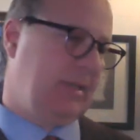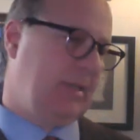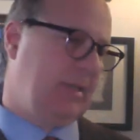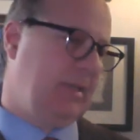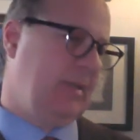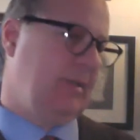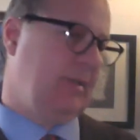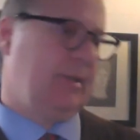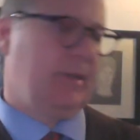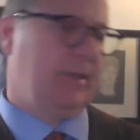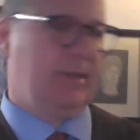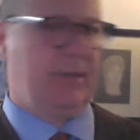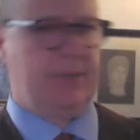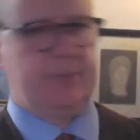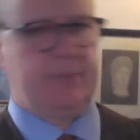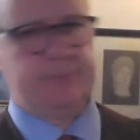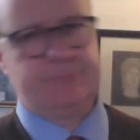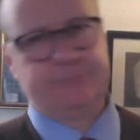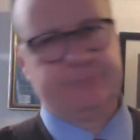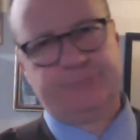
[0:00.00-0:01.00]
in
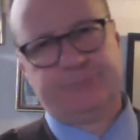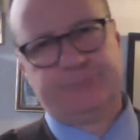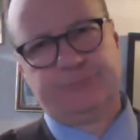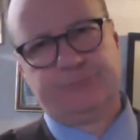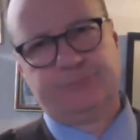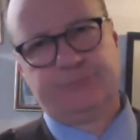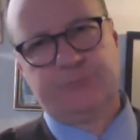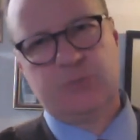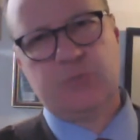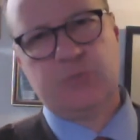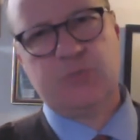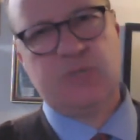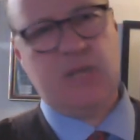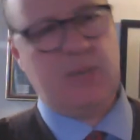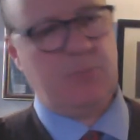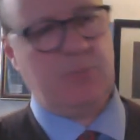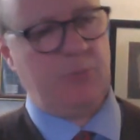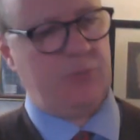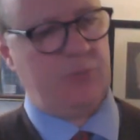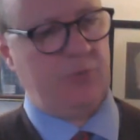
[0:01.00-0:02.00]
um, this was in
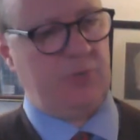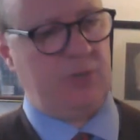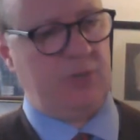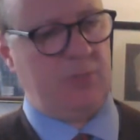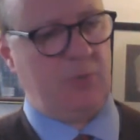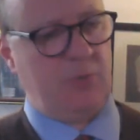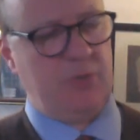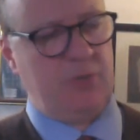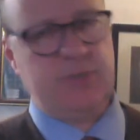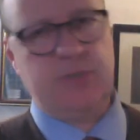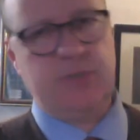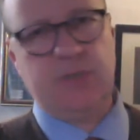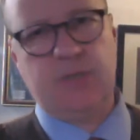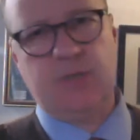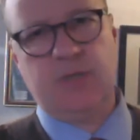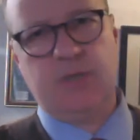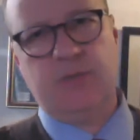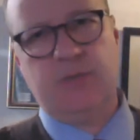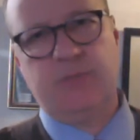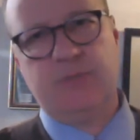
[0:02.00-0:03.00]
April third, they brought the
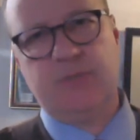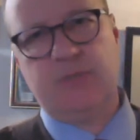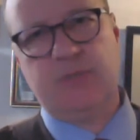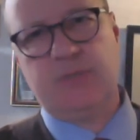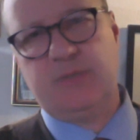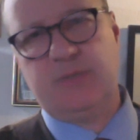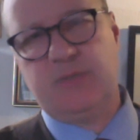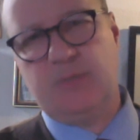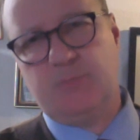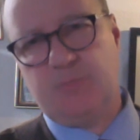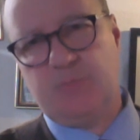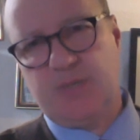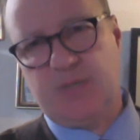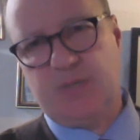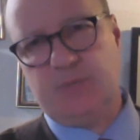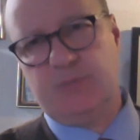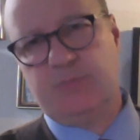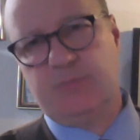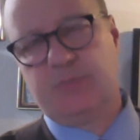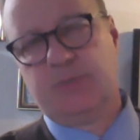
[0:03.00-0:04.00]
uh, the the
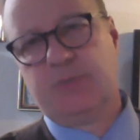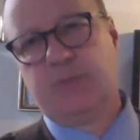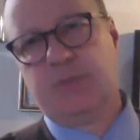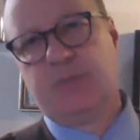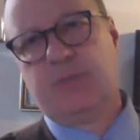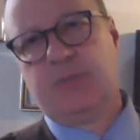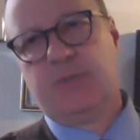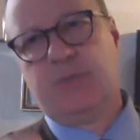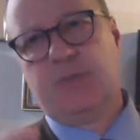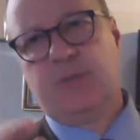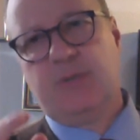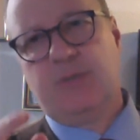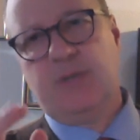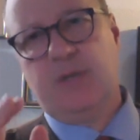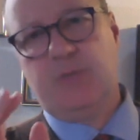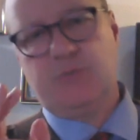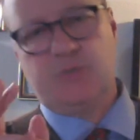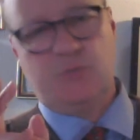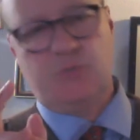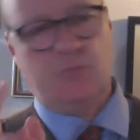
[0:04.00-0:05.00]
appeal,
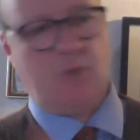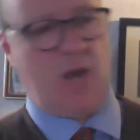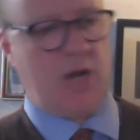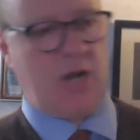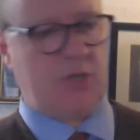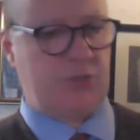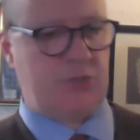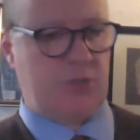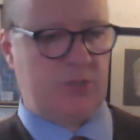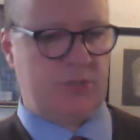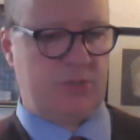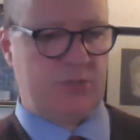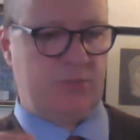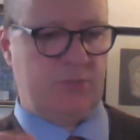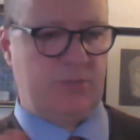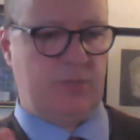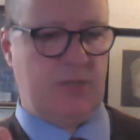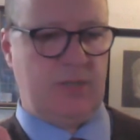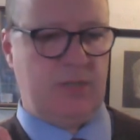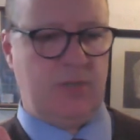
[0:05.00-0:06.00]
and it was in
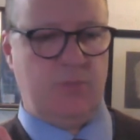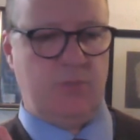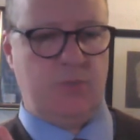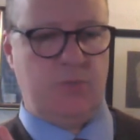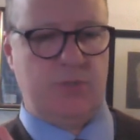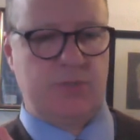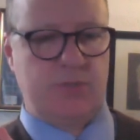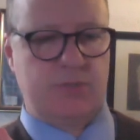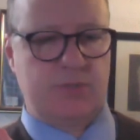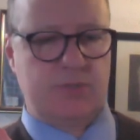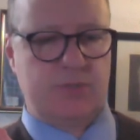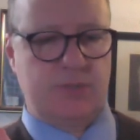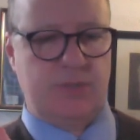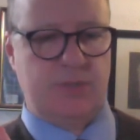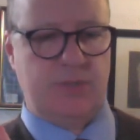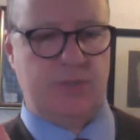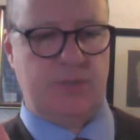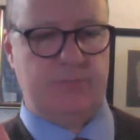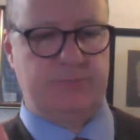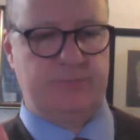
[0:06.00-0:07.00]
Rochester, and it was
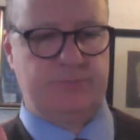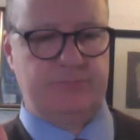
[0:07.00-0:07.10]
um,